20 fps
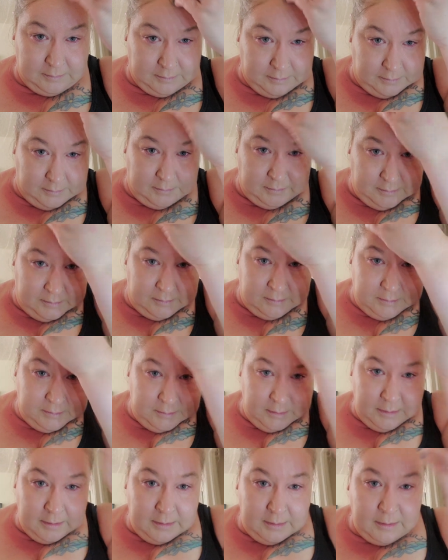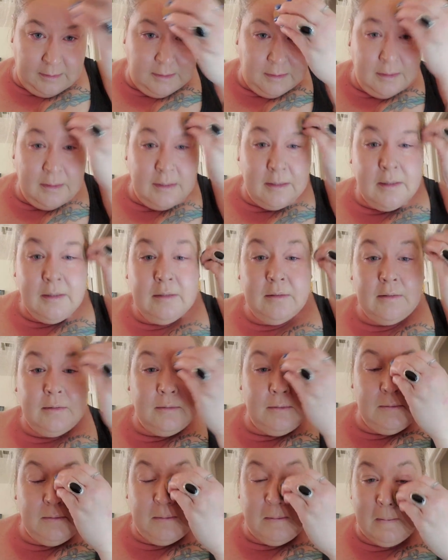
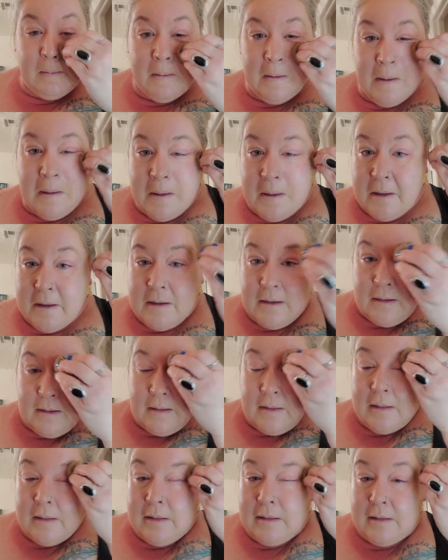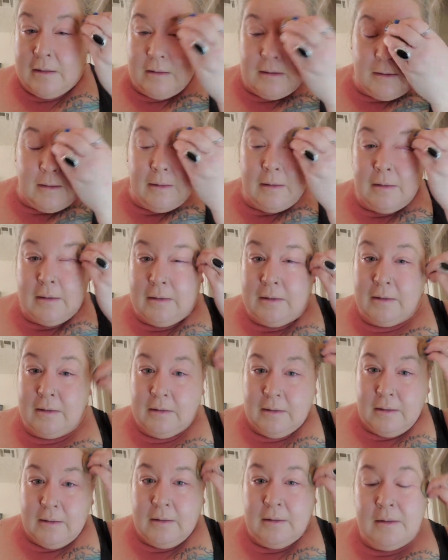
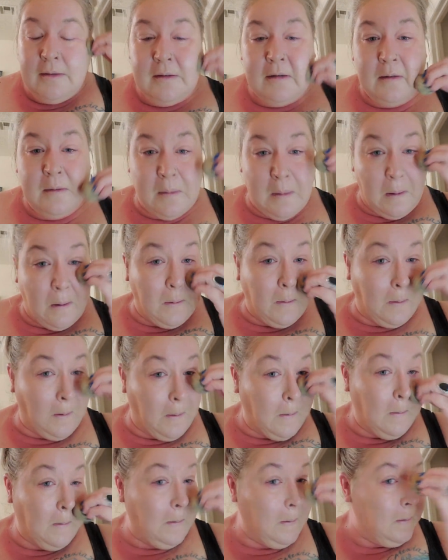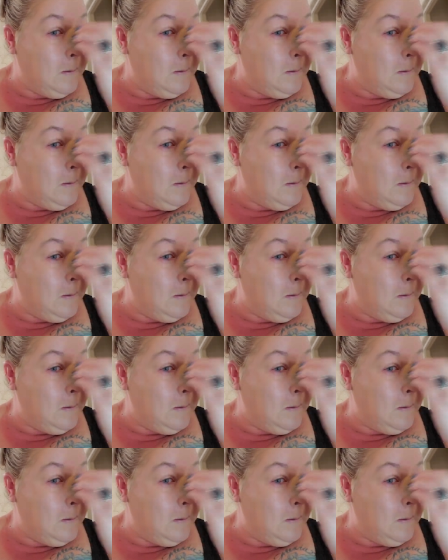Nothing is said.